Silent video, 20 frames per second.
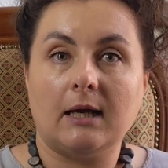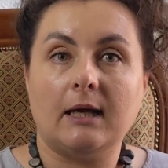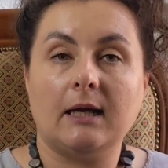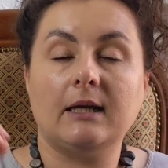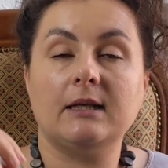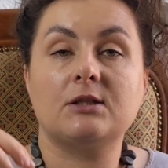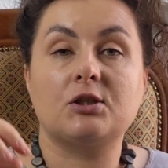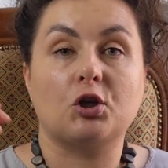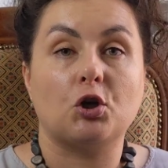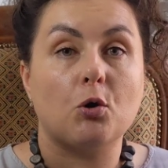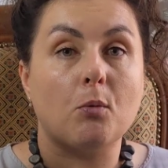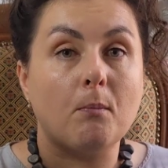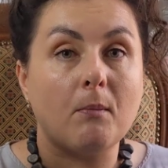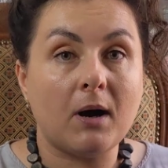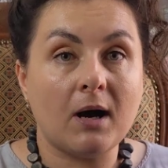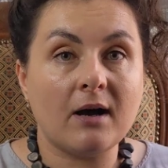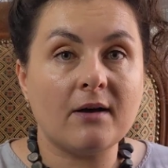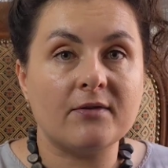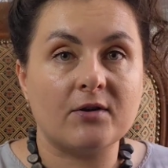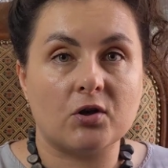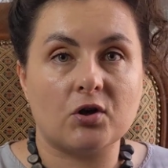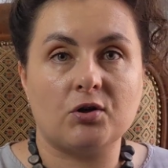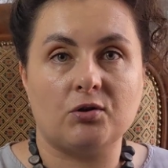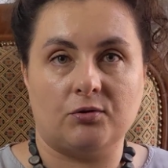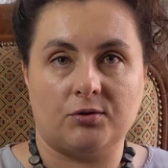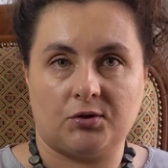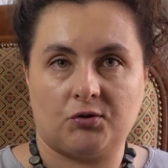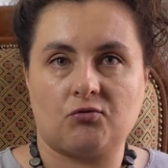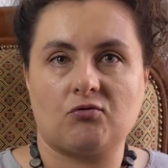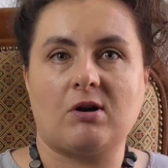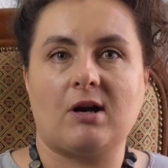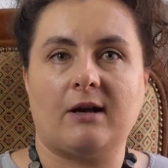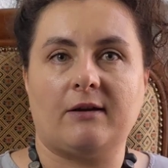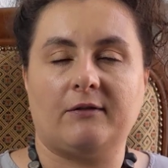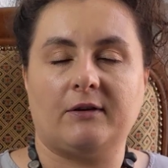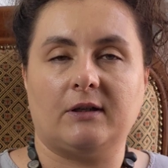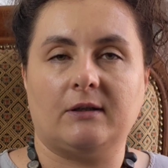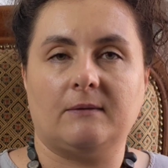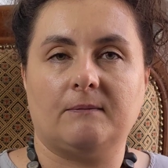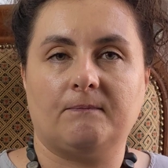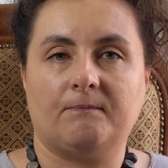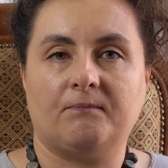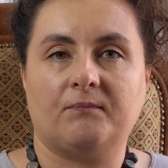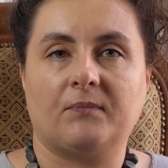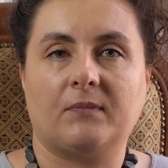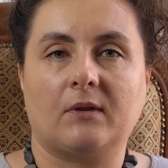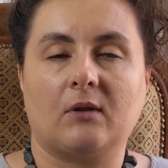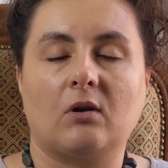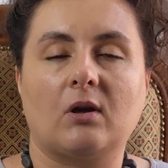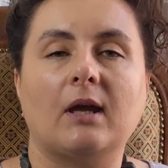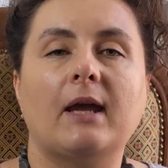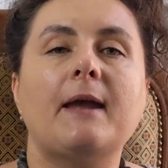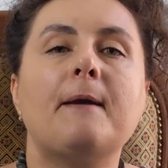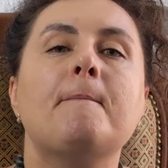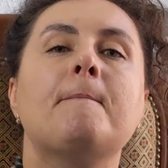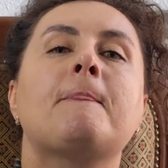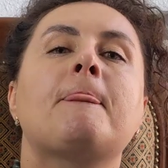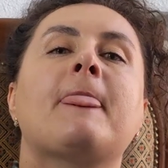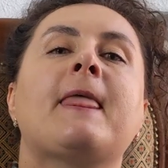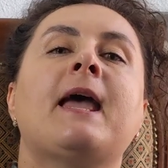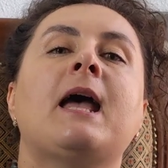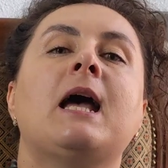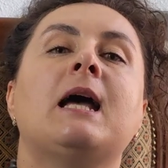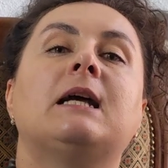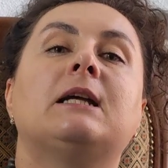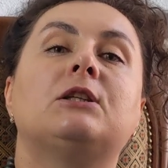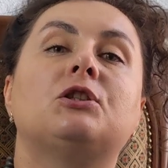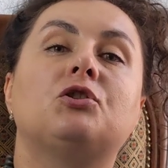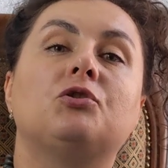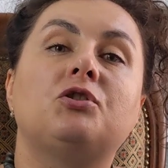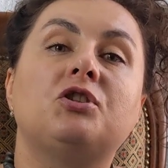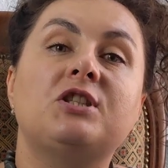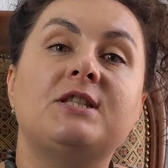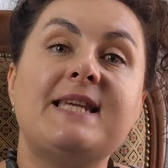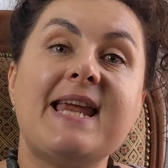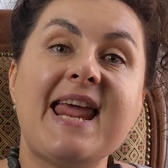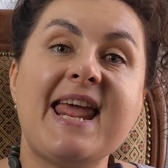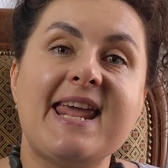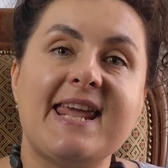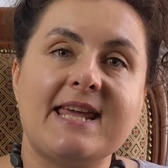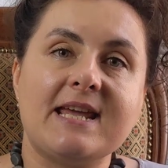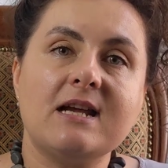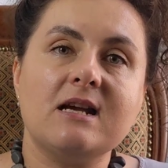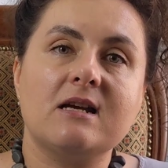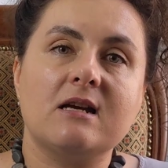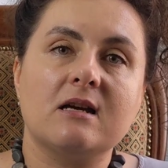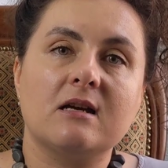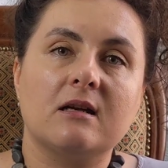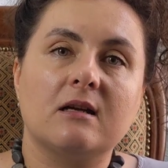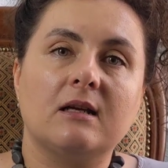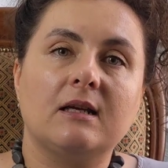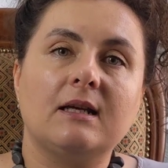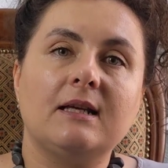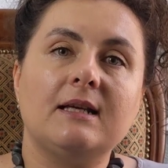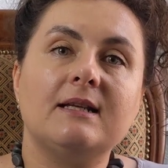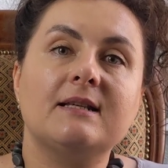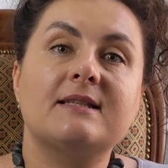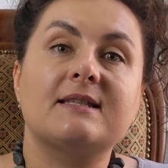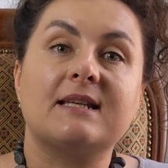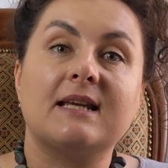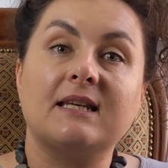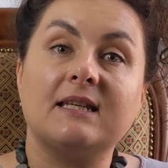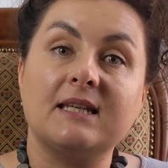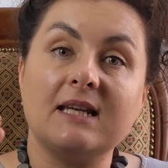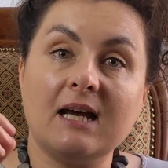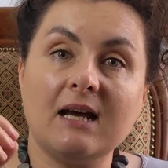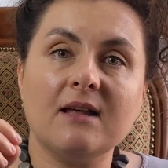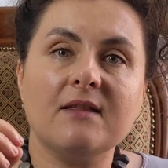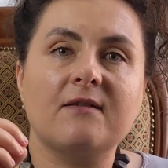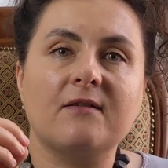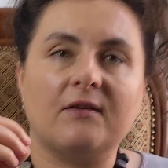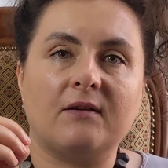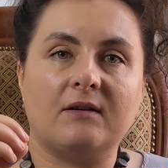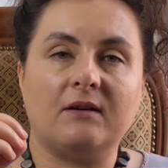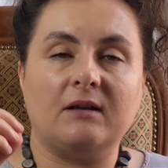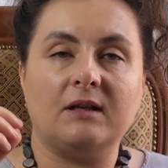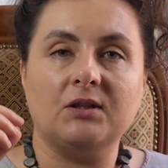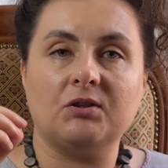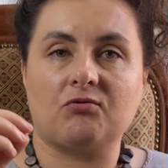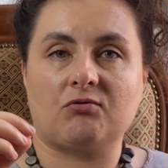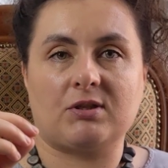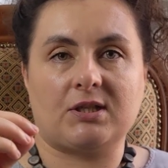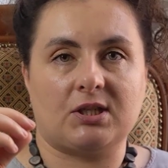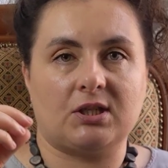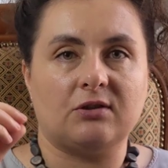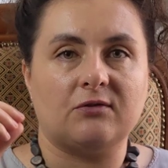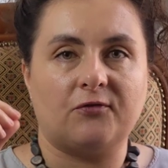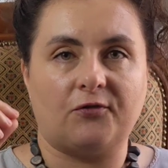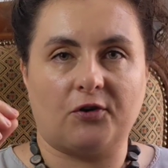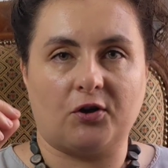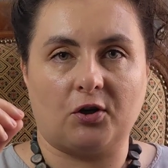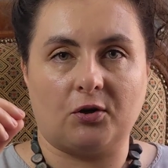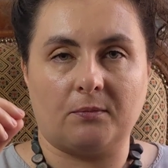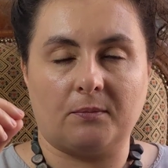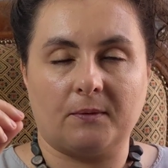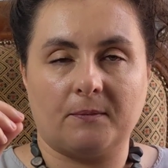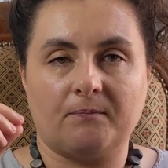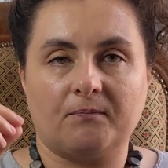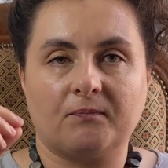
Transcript: It's her mother who's driving, okay? To take is another interesting verb.